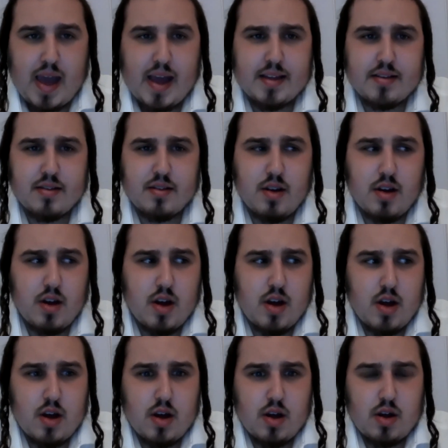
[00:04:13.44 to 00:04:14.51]
And
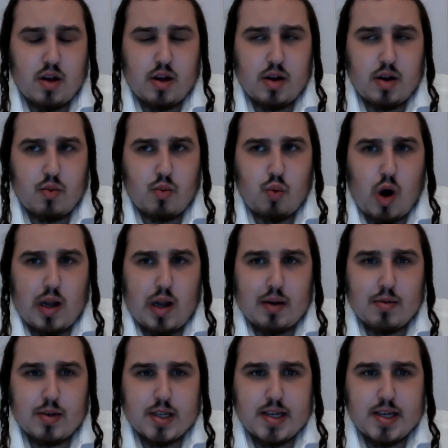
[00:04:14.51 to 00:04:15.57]
while
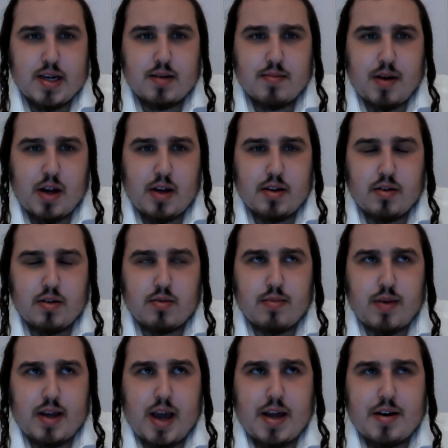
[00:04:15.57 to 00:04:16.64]
I was there, my
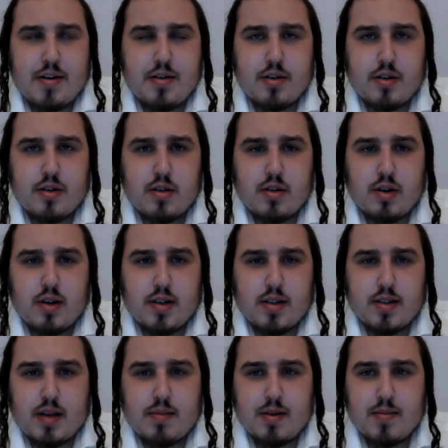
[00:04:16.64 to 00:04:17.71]
editor
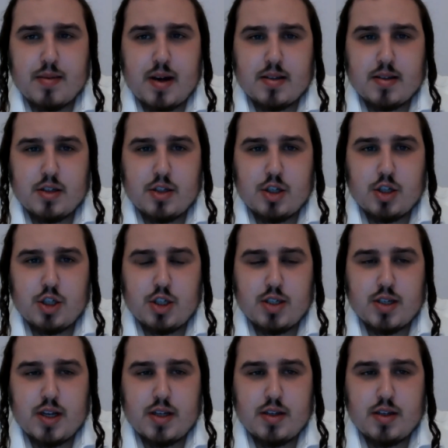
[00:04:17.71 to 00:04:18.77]
sent me a message, and she
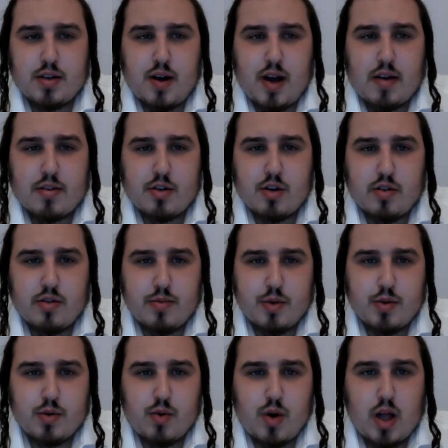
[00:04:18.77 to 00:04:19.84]
said, I haven't heard from
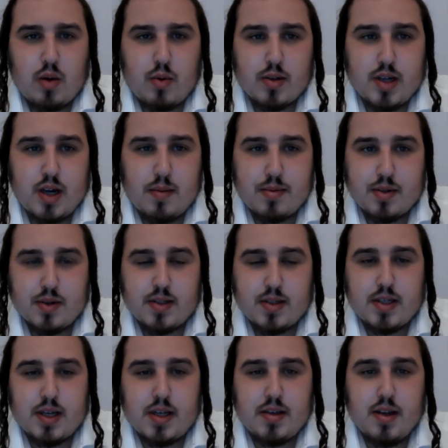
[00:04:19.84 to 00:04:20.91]
you in a while. What's up? So I
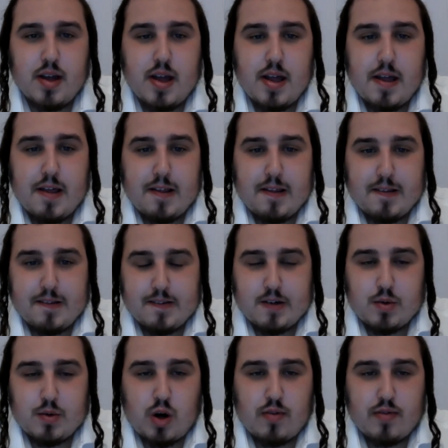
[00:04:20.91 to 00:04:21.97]
said,
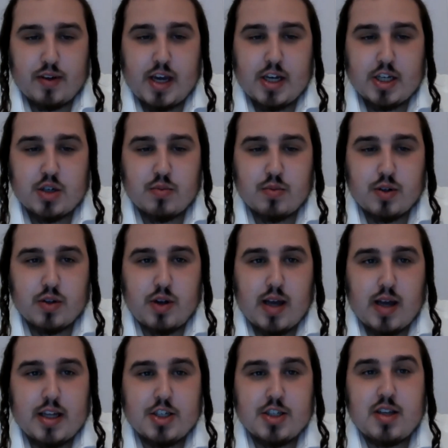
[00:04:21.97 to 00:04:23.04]
we're on vacation. We're in
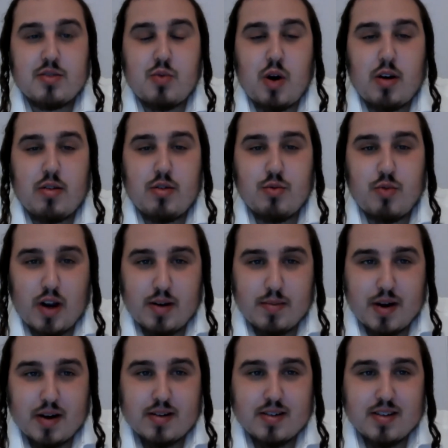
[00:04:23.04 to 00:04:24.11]
Thailand. She says, why don't you write
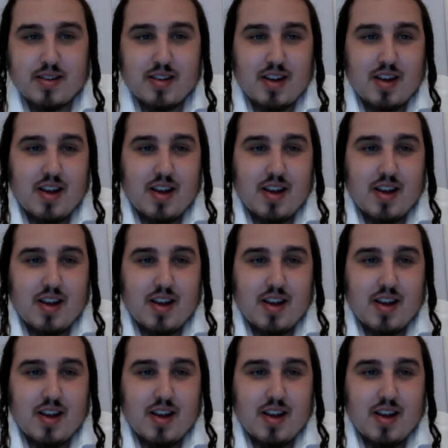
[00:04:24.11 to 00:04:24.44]
about it?